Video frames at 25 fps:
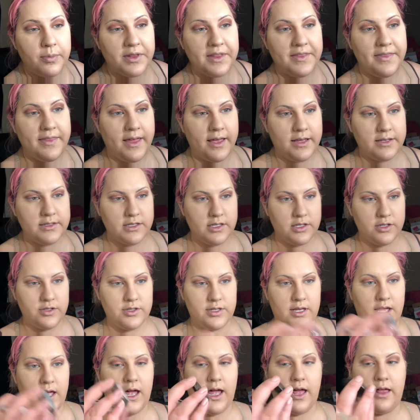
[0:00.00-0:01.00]
blend that is to
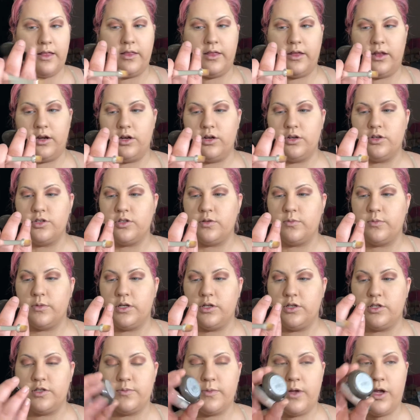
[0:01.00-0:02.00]
use a highlighter, so I'm going to
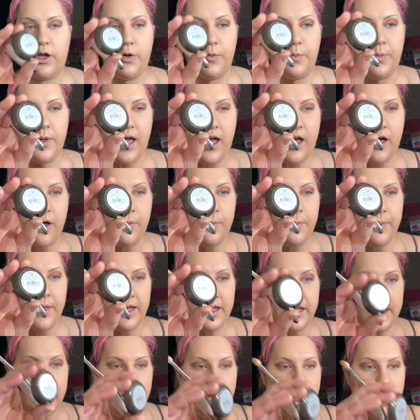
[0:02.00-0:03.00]
use my Opal
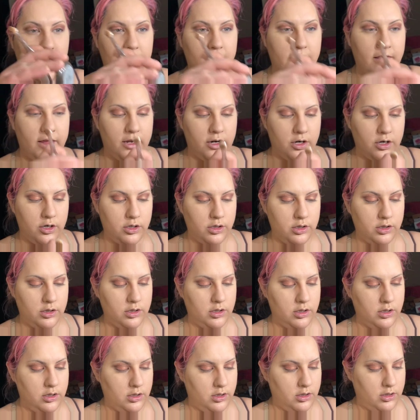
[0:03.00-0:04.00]
Becca highlighter.
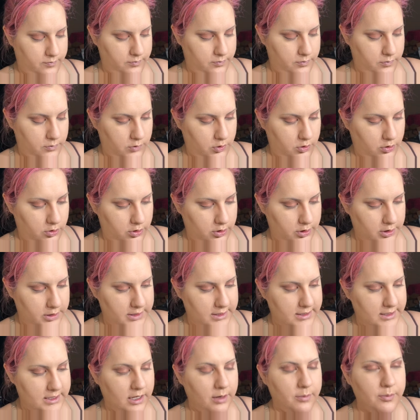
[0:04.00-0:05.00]
Oh, these
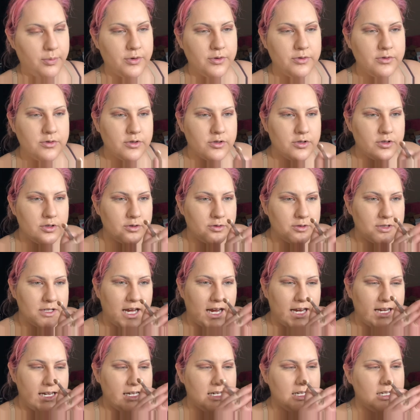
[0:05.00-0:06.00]
samples are so
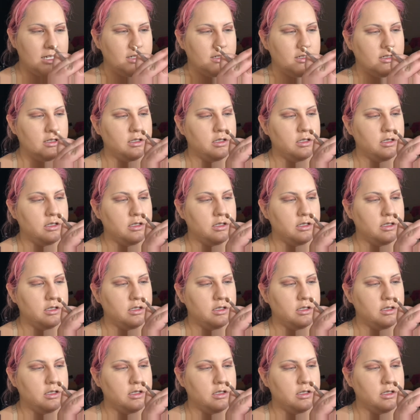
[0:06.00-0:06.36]
tiny.